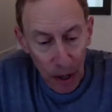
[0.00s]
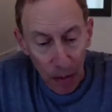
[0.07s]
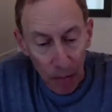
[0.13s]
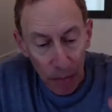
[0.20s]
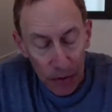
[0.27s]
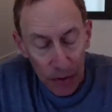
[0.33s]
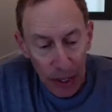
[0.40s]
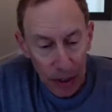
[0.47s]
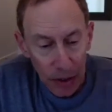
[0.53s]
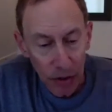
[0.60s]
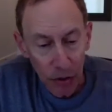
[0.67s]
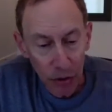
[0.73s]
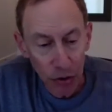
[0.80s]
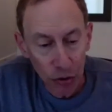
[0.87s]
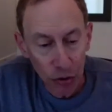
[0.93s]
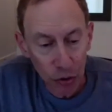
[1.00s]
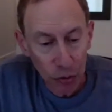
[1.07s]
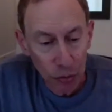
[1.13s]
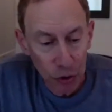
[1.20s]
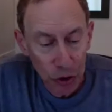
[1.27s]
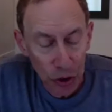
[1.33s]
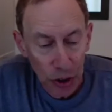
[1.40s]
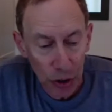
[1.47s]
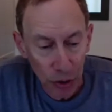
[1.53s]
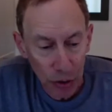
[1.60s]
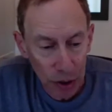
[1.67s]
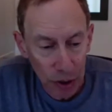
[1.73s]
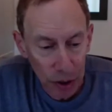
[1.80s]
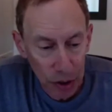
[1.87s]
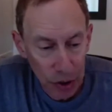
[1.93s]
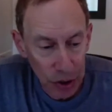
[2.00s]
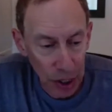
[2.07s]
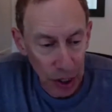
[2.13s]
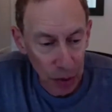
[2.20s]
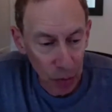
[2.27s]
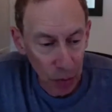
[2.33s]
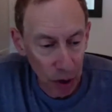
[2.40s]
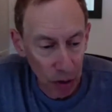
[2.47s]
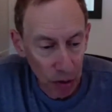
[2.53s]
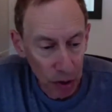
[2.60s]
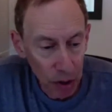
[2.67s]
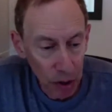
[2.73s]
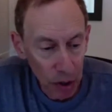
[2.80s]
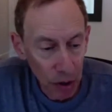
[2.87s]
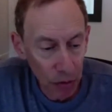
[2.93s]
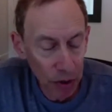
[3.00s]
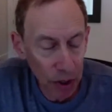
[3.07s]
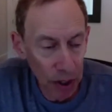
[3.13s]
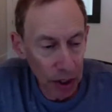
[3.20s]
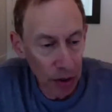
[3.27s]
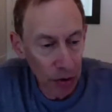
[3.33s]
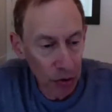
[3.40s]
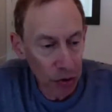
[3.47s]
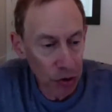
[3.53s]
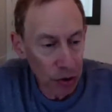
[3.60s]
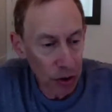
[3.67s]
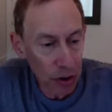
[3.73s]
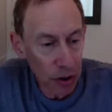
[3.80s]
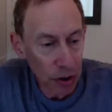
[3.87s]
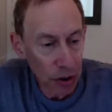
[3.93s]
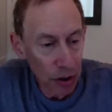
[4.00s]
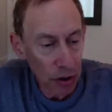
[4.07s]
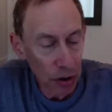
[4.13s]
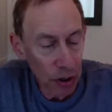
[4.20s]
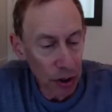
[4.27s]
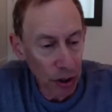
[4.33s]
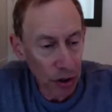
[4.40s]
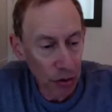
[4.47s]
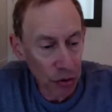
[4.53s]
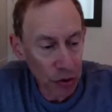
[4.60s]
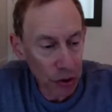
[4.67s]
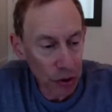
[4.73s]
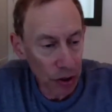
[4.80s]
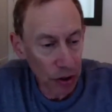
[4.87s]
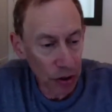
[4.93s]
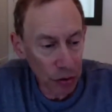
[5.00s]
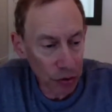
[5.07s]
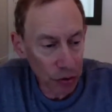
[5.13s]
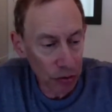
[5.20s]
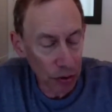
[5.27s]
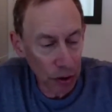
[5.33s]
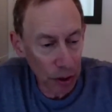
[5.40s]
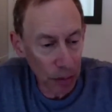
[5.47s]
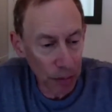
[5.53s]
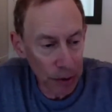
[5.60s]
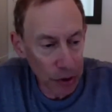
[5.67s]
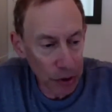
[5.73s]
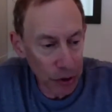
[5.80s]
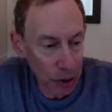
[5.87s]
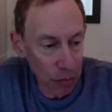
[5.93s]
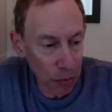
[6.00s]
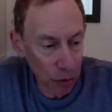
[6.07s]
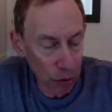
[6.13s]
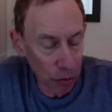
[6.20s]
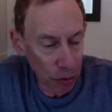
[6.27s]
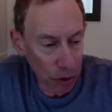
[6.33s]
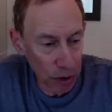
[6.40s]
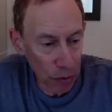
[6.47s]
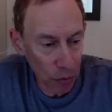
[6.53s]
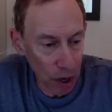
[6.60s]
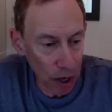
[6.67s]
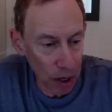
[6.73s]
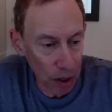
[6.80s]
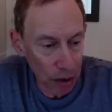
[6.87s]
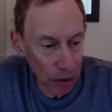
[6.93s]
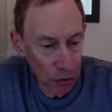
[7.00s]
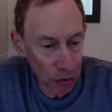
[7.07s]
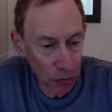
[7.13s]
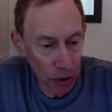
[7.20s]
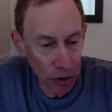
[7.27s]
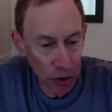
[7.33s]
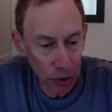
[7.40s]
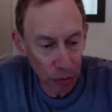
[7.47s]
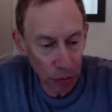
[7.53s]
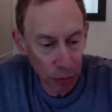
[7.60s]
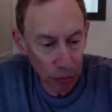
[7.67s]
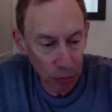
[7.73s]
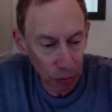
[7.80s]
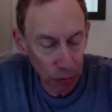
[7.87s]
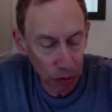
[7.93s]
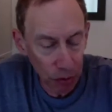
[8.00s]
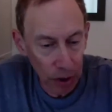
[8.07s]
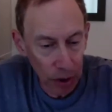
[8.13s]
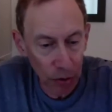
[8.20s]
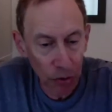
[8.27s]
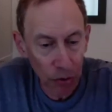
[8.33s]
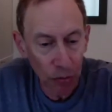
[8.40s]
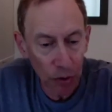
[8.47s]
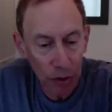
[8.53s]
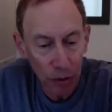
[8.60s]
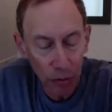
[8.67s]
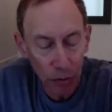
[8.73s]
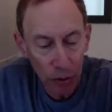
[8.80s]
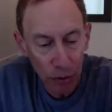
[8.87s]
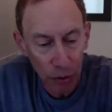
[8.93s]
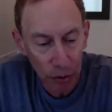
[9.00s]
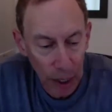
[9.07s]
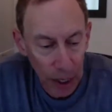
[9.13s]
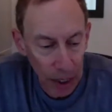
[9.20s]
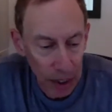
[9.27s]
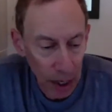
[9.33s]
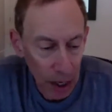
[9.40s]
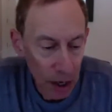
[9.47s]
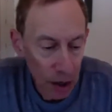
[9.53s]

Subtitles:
But then could you use machine learning to say, well, okay, here's certain lipids that work really well, here's ones that work poorly, here's one that worked okay.